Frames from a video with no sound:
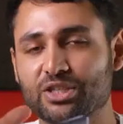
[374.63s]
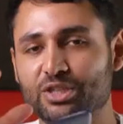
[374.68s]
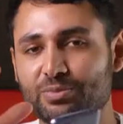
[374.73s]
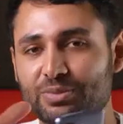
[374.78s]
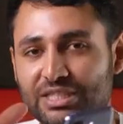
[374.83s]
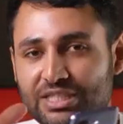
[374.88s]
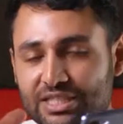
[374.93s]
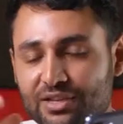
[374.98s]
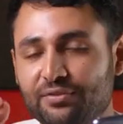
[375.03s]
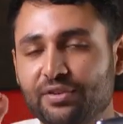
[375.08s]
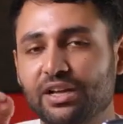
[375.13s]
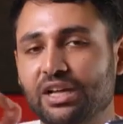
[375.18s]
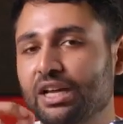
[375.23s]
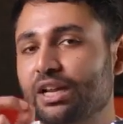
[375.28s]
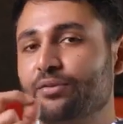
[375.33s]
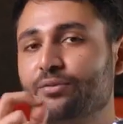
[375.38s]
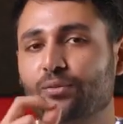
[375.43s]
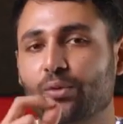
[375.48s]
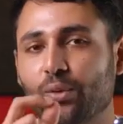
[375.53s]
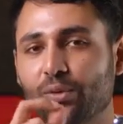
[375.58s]

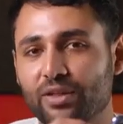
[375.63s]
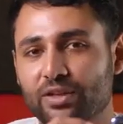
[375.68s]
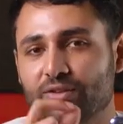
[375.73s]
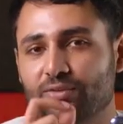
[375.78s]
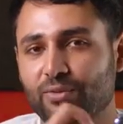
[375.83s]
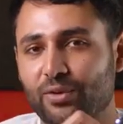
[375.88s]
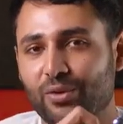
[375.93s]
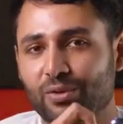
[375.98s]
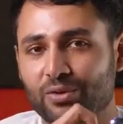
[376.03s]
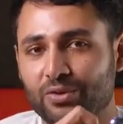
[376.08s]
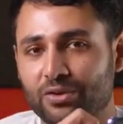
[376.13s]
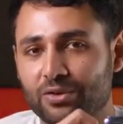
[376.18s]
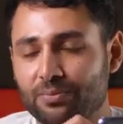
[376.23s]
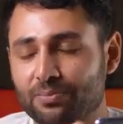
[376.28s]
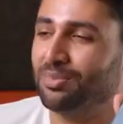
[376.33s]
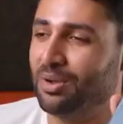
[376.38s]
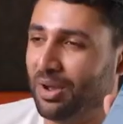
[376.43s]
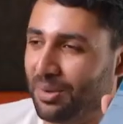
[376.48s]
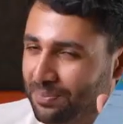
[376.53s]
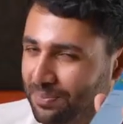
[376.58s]
specifically for this phone.
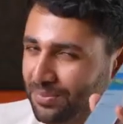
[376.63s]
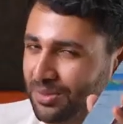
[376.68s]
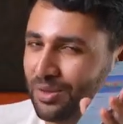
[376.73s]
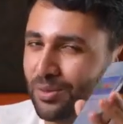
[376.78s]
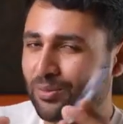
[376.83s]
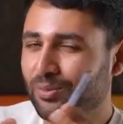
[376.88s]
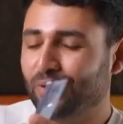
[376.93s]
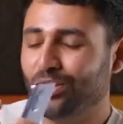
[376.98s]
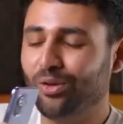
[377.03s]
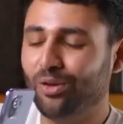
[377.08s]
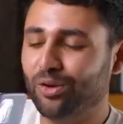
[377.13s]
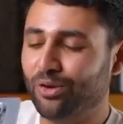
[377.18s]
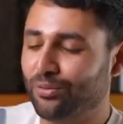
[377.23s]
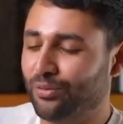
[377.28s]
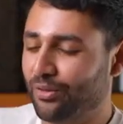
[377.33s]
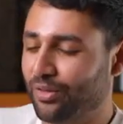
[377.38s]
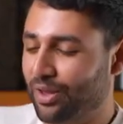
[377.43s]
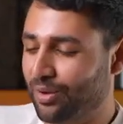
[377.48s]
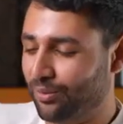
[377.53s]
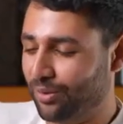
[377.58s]
But we'll hold
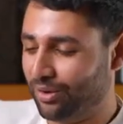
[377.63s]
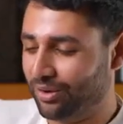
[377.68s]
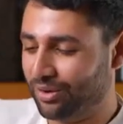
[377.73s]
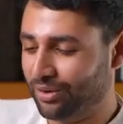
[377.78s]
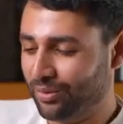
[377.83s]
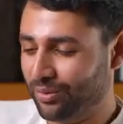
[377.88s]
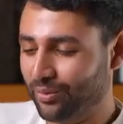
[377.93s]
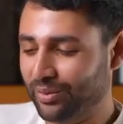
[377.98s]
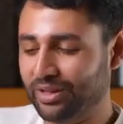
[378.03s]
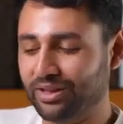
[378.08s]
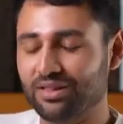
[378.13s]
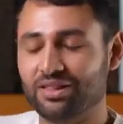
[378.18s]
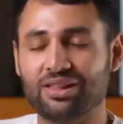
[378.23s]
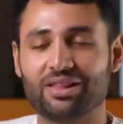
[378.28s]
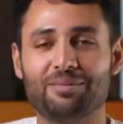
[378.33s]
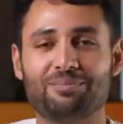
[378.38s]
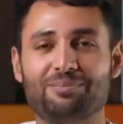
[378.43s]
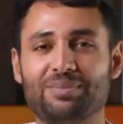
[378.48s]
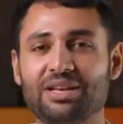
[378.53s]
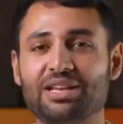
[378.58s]
off on that one.
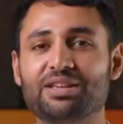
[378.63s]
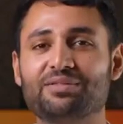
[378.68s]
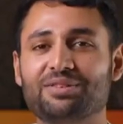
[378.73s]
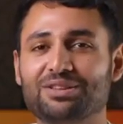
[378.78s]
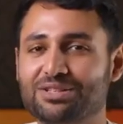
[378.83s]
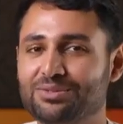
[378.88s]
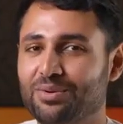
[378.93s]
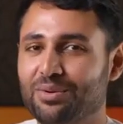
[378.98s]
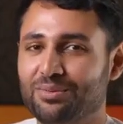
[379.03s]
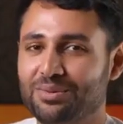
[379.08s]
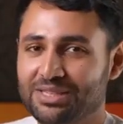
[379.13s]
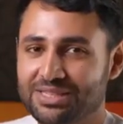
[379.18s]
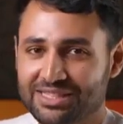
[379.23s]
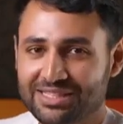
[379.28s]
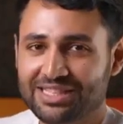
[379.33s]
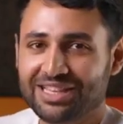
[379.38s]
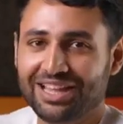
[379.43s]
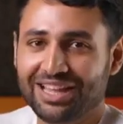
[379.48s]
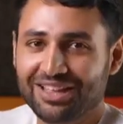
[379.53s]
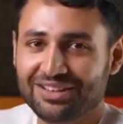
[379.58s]
We'll believe it when we
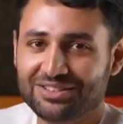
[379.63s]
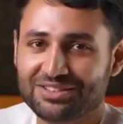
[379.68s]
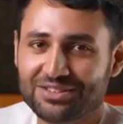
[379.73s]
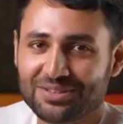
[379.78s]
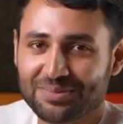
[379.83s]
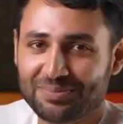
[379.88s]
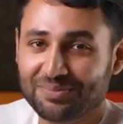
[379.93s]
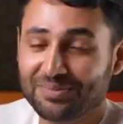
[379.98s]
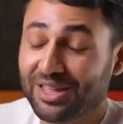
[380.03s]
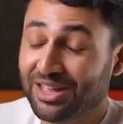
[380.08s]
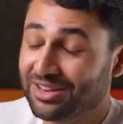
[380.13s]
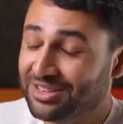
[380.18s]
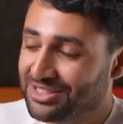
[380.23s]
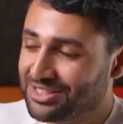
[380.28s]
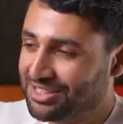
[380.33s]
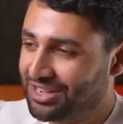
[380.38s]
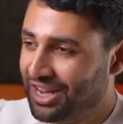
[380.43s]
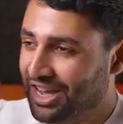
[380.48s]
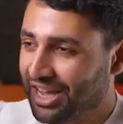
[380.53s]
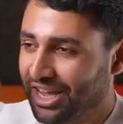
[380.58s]
see it.
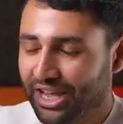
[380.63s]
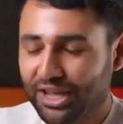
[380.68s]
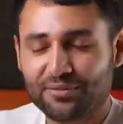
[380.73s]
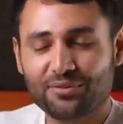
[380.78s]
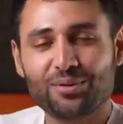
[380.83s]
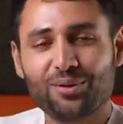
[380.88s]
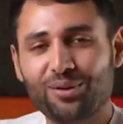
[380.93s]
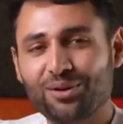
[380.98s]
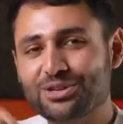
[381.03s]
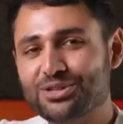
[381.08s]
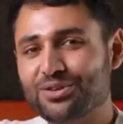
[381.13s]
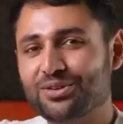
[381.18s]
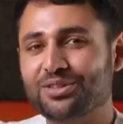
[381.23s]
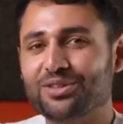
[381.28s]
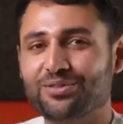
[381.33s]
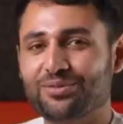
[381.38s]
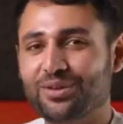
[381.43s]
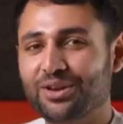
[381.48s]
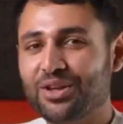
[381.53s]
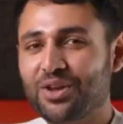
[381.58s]
And if you are enjoying
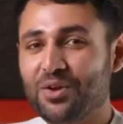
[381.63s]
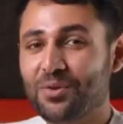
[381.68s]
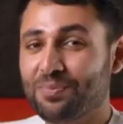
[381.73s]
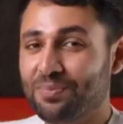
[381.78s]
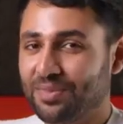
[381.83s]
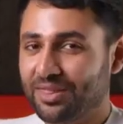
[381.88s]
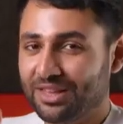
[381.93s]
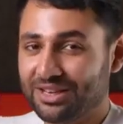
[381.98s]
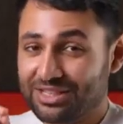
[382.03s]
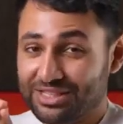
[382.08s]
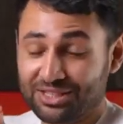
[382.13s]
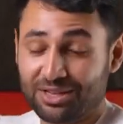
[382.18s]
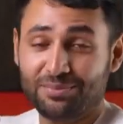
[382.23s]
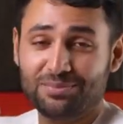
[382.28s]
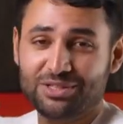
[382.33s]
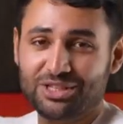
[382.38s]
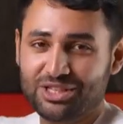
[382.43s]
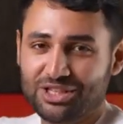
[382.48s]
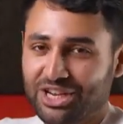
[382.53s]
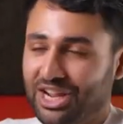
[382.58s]
this video, then a
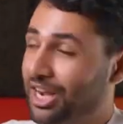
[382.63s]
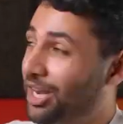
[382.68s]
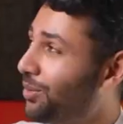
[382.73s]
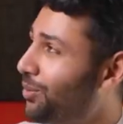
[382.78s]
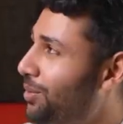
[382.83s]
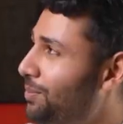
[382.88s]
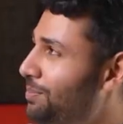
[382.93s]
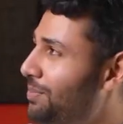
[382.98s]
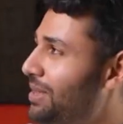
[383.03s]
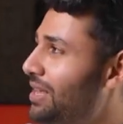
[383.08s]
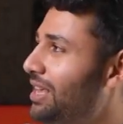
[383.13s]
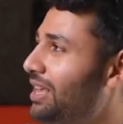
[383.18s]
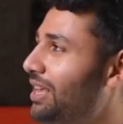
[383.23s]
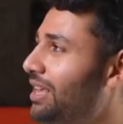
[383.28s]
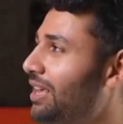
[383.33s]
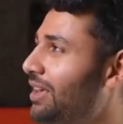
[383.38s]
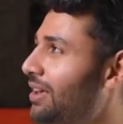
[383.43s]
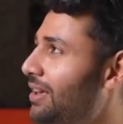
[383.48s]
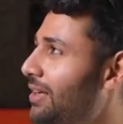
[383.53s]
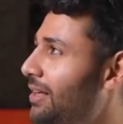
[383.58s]
sub to the channel would
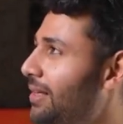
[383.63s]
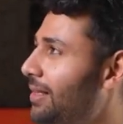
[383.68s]
be